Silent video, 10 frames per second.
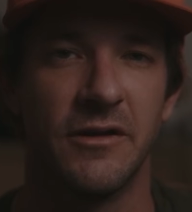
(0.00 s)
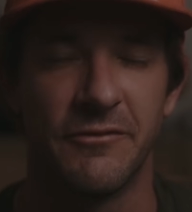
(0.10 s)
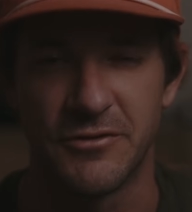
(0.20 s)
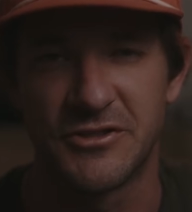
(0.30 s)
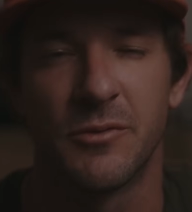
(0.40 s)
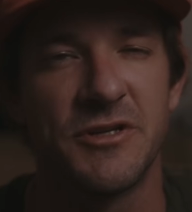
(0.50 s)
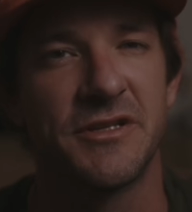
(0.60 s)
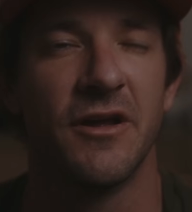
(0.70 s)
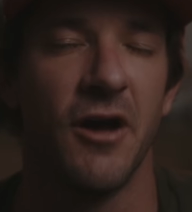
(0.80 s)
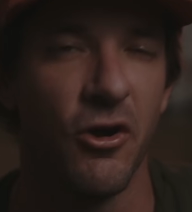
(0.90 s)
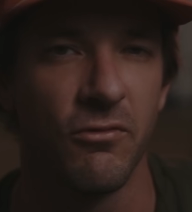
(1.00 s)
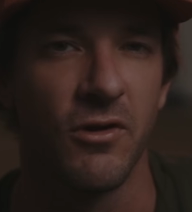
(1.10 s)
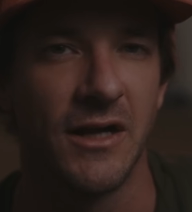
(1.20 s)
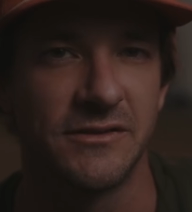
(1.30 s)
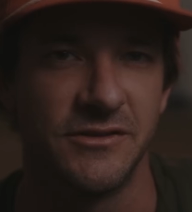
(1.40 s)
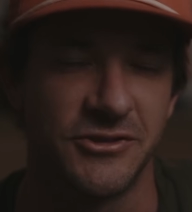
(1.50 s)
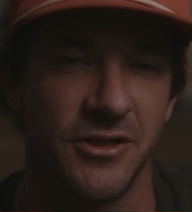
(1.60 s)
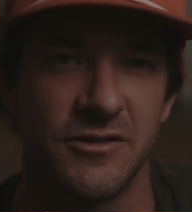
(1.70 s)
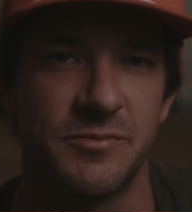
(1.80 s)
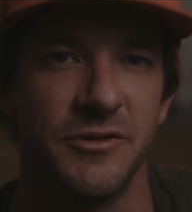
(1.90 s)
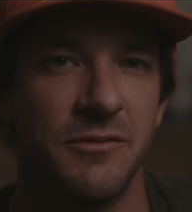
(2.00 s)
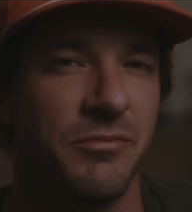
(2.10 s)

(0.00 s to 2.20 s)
for some reason it overrides the shutter speed,